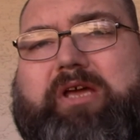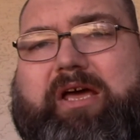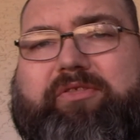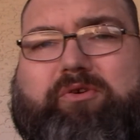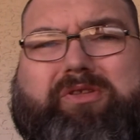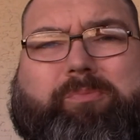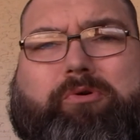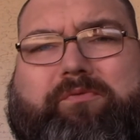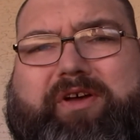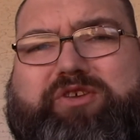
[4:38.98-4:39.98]
uh, the only
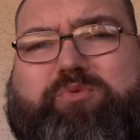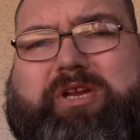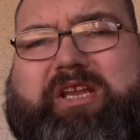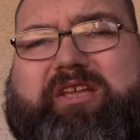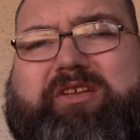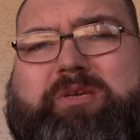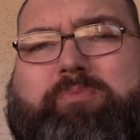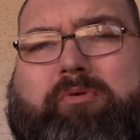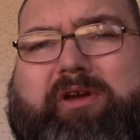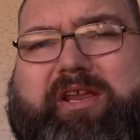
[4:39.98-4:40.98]
profiles we're getting at this
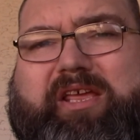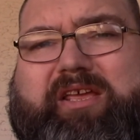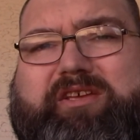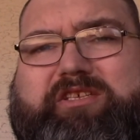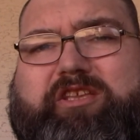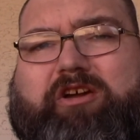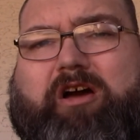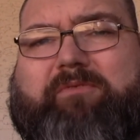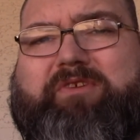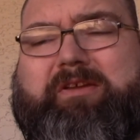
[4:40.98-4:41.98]
point is the
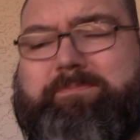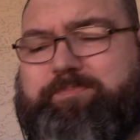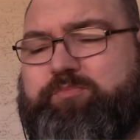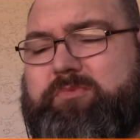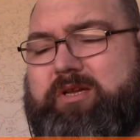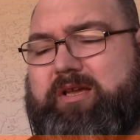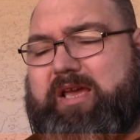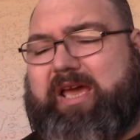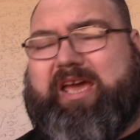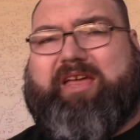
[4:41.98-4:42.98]
coffee
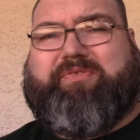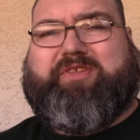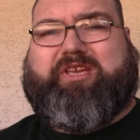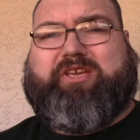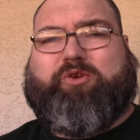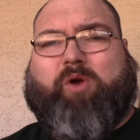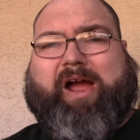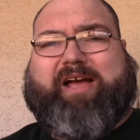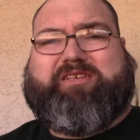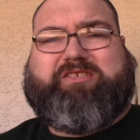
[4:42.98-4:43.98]
and the
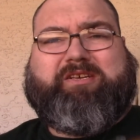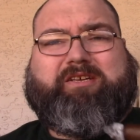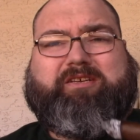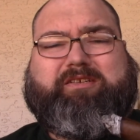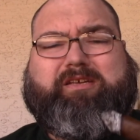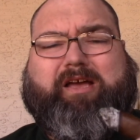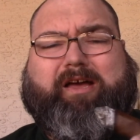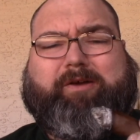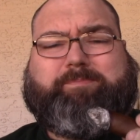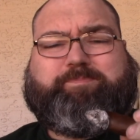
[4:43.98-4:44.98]
grass,
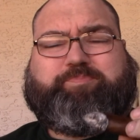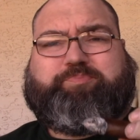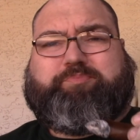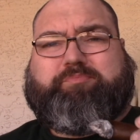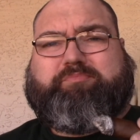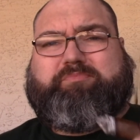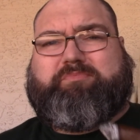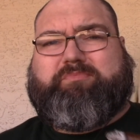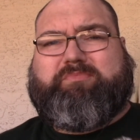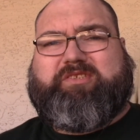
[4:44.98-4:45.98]
um,
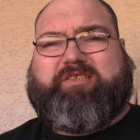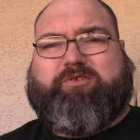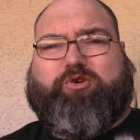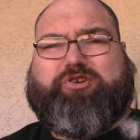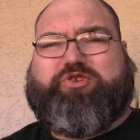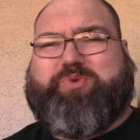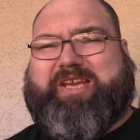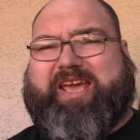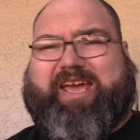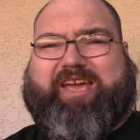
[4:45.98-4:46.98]
or a
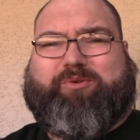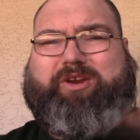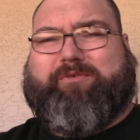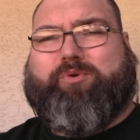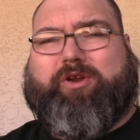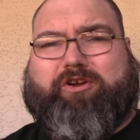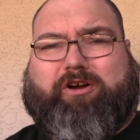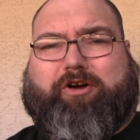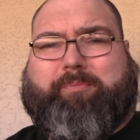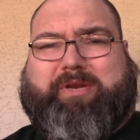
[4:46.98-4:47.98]
sweet hay, whatever you want to
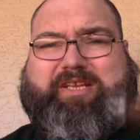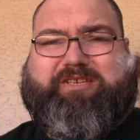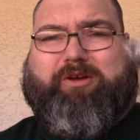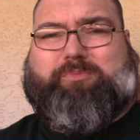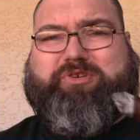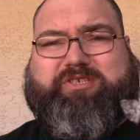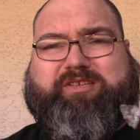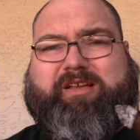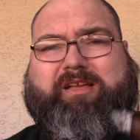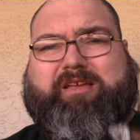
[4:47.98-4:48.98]
call it, but it's
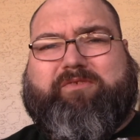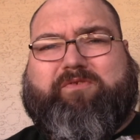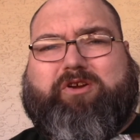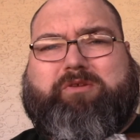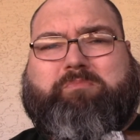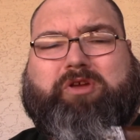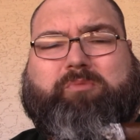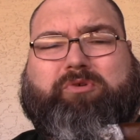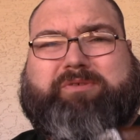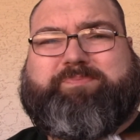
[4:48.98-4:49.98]
almost very
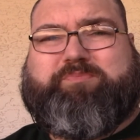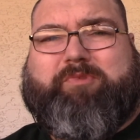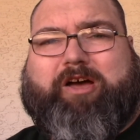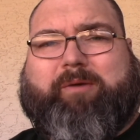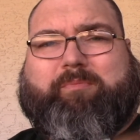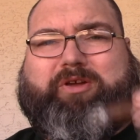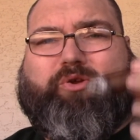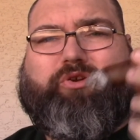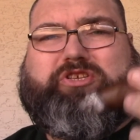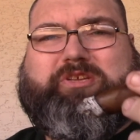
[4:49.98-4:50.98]
minimal, um, but
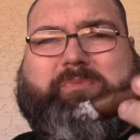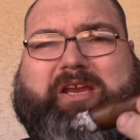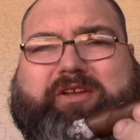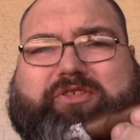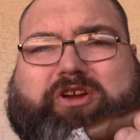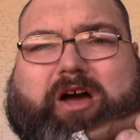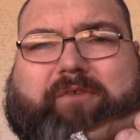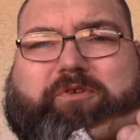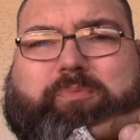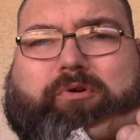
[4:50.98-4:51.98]
noticeably mainly the
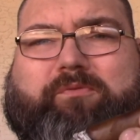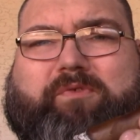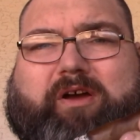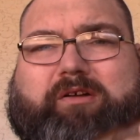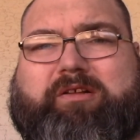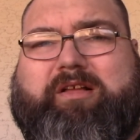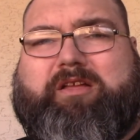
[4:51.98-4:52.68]
coffee profile.